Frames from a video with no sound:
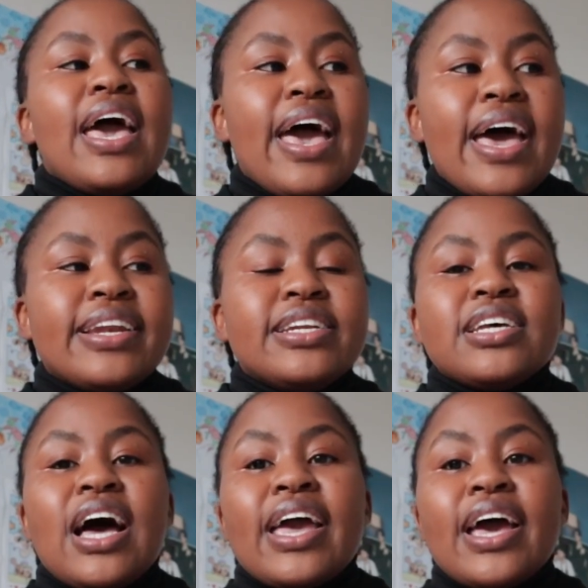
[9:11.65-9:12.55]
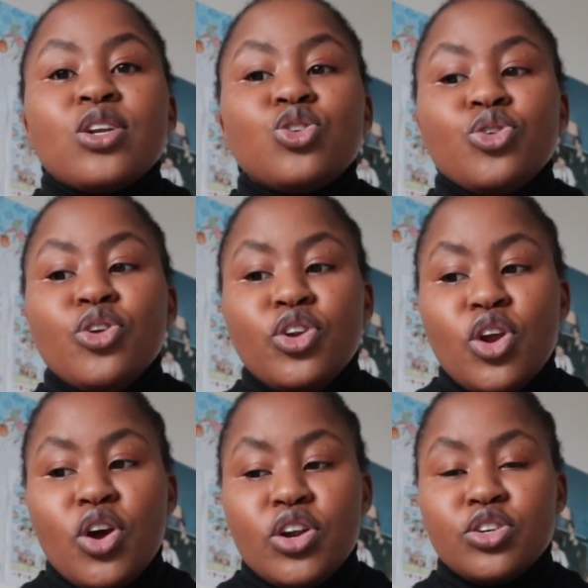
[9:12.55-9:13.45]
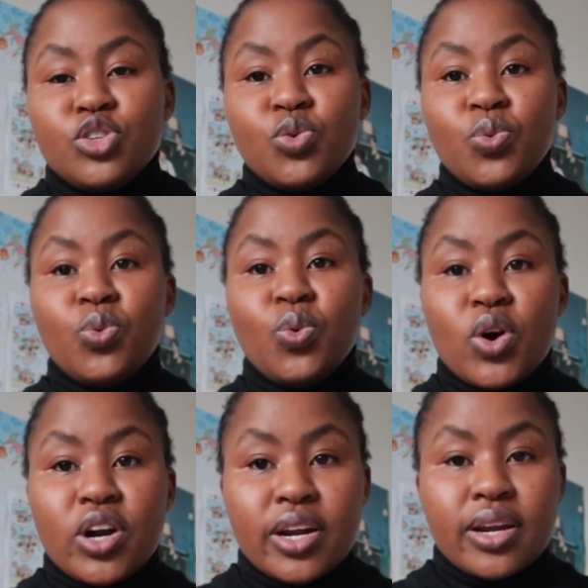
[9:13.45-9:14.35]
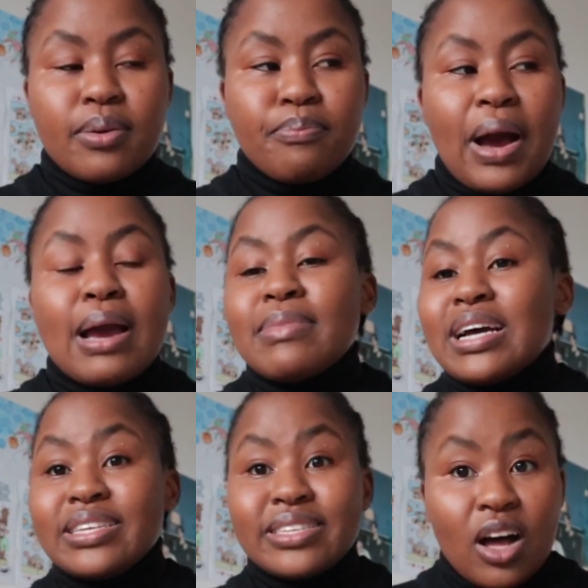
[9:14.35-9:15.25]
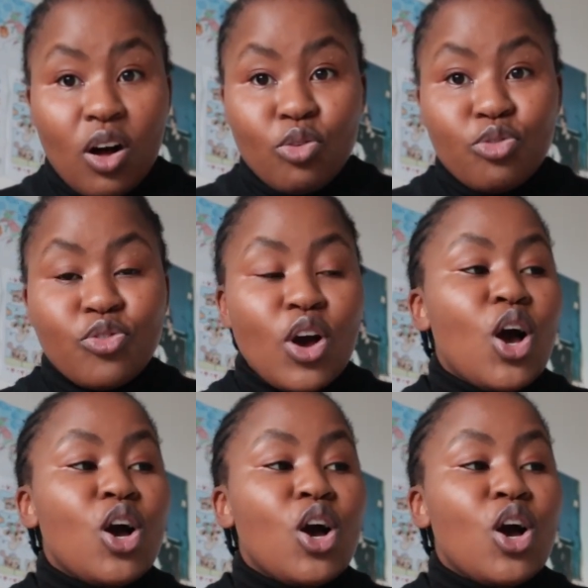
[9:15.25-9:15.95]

and I had to learn to work by myself,